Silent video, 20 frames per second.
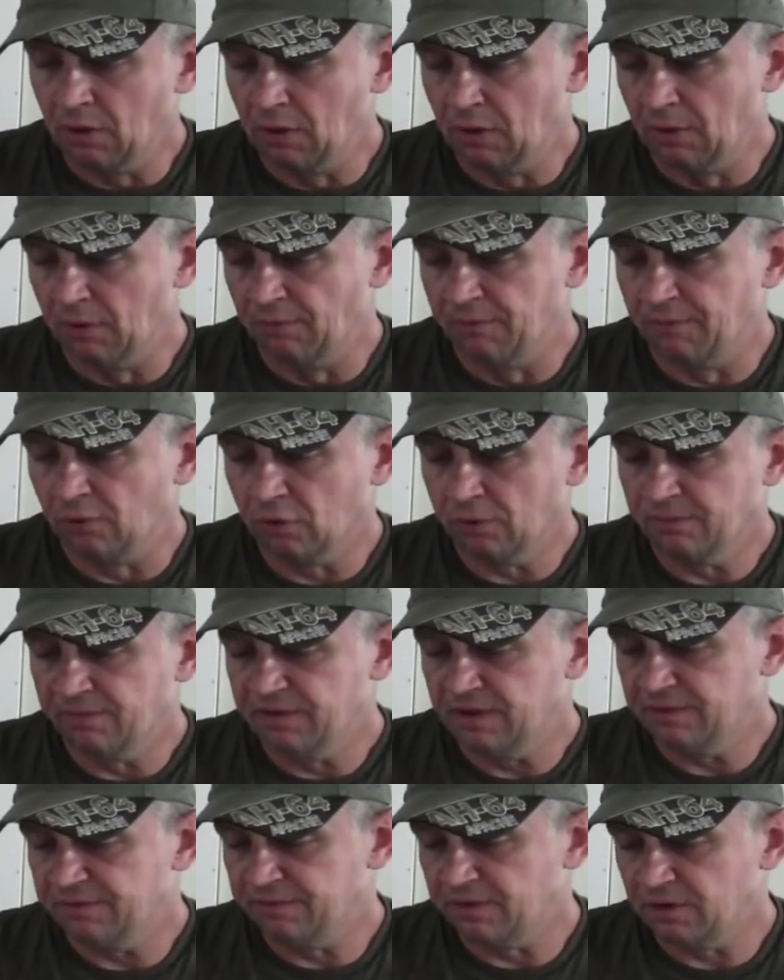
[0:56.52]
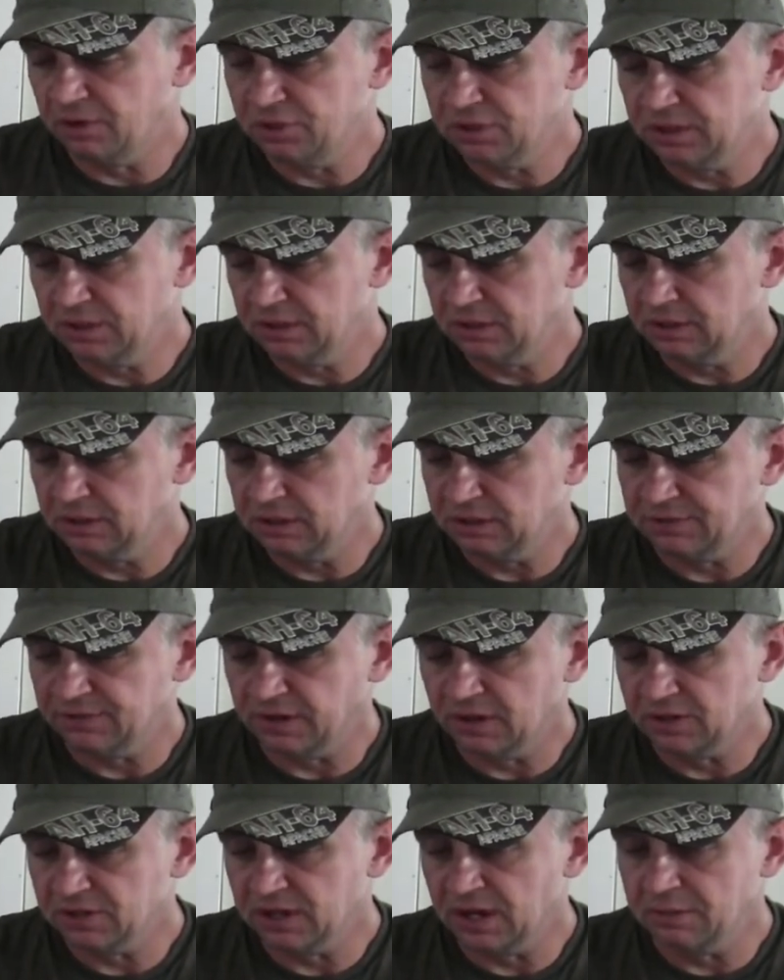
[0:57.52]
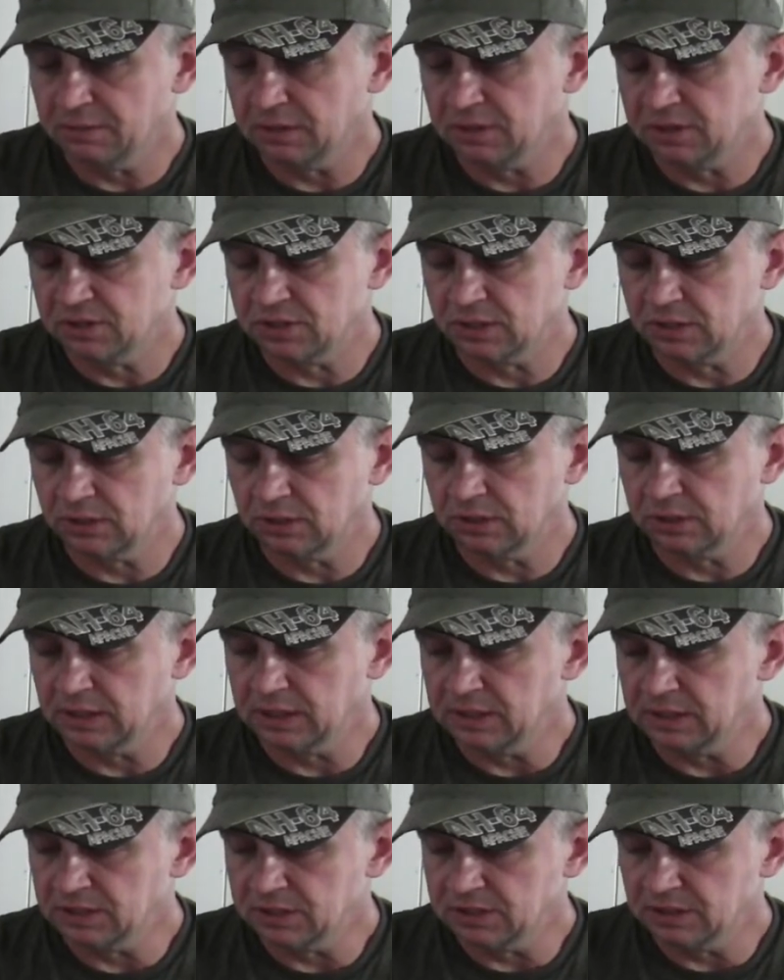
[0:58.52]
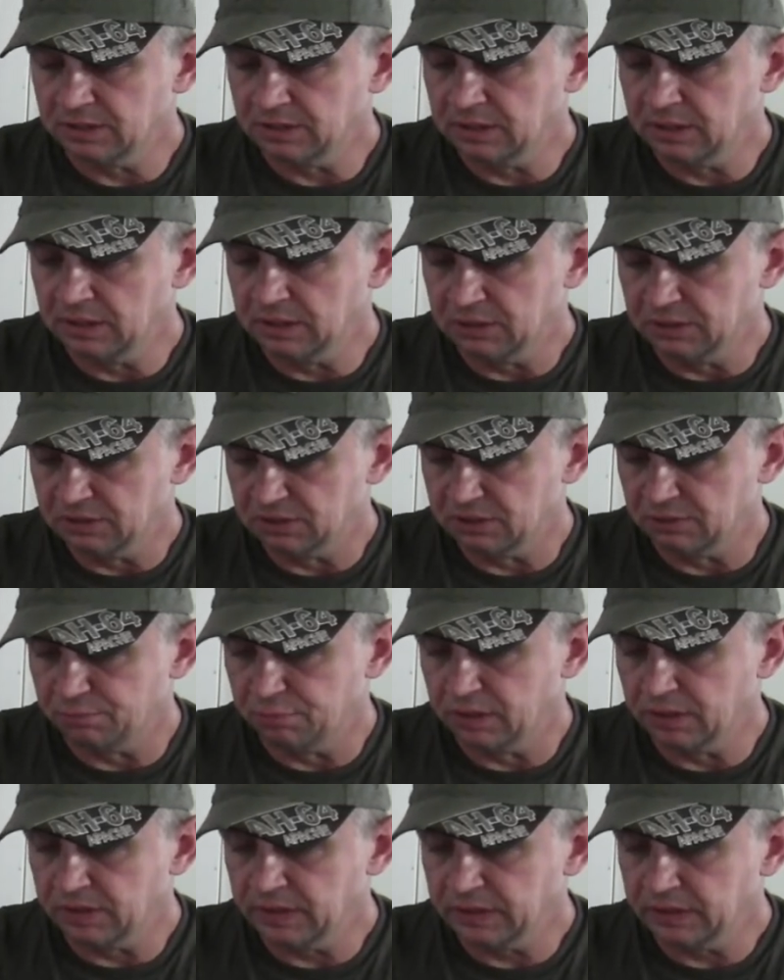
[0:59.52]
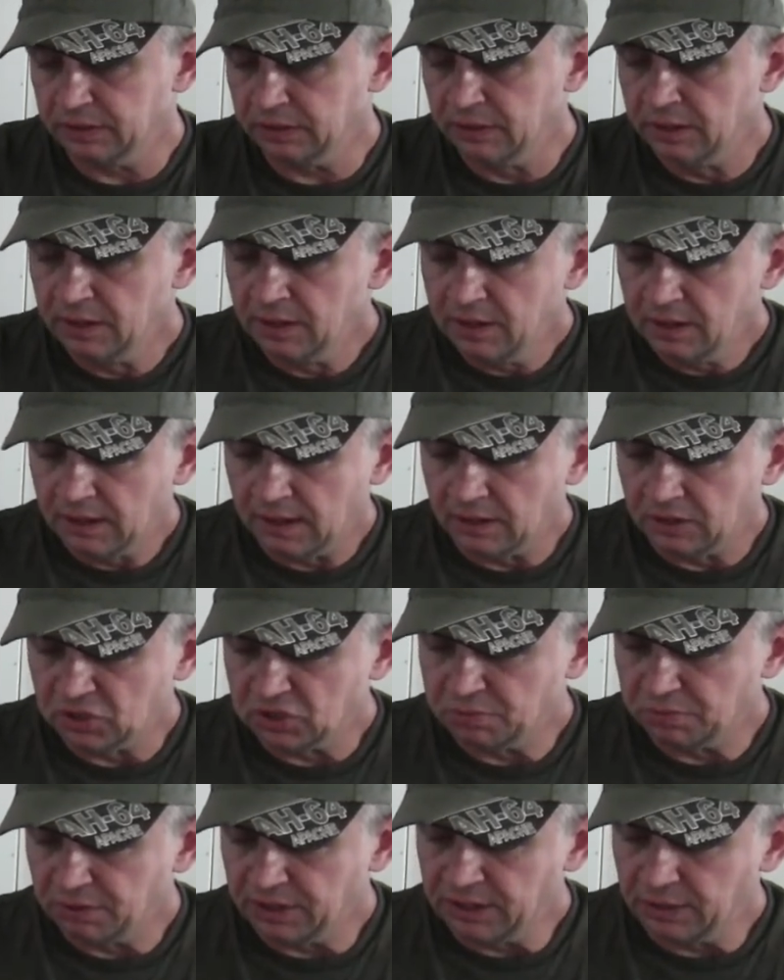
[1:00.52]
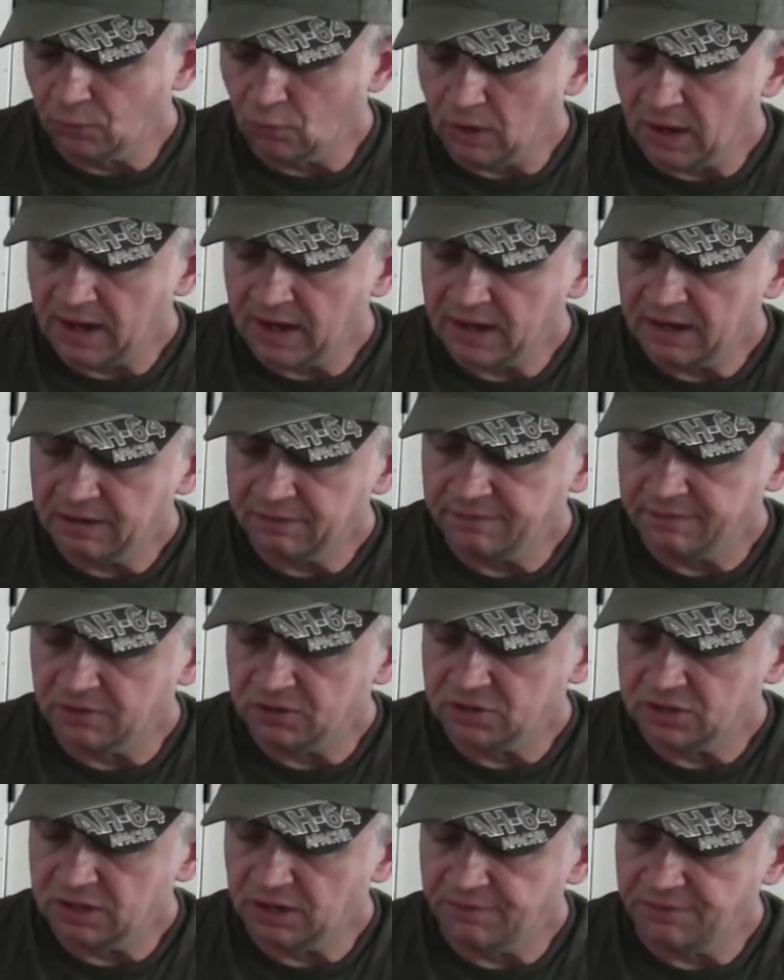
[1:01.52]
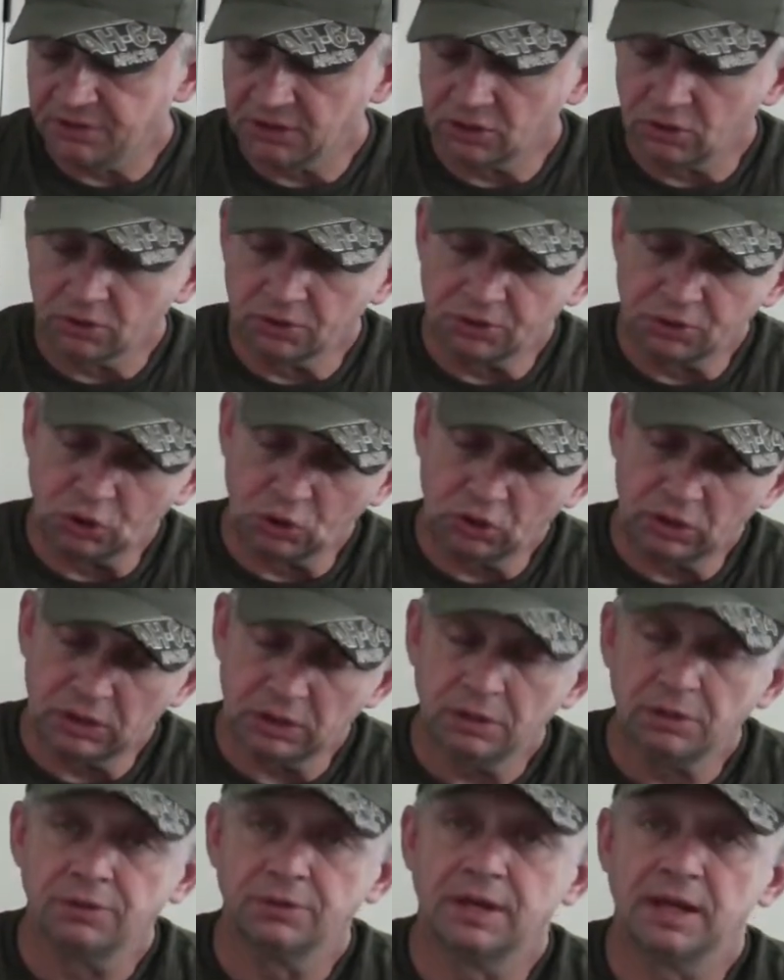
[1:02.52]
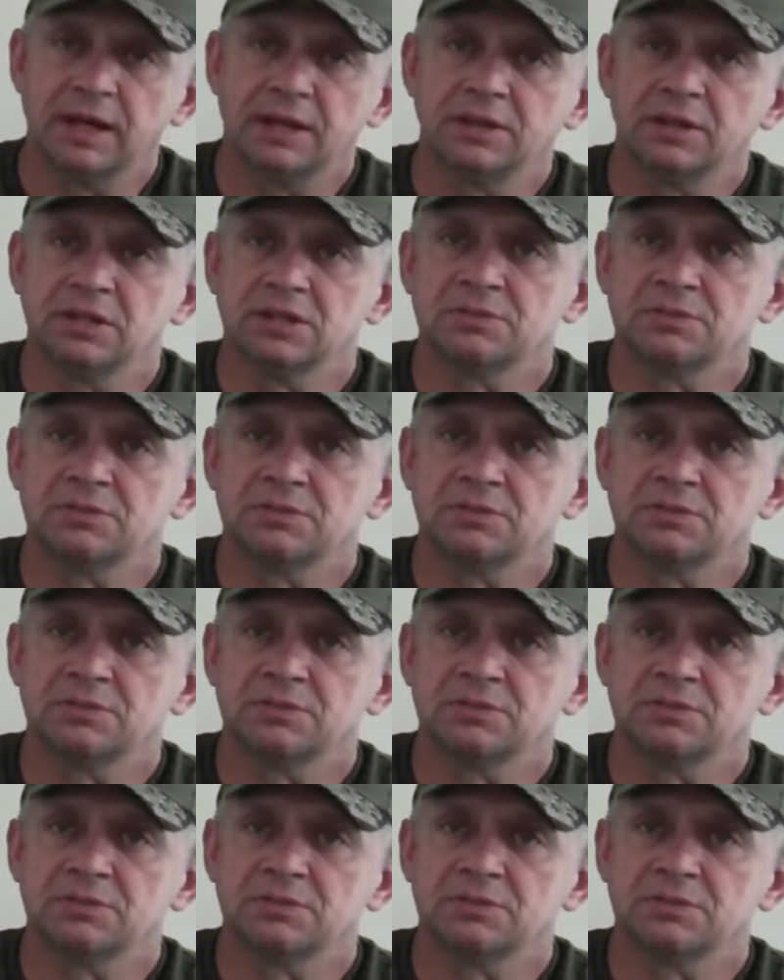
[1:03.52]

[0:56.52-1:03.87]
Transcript: form, fit, function, as far as I'm concerned, is superior. I'll explain why. First off, the Cordura that this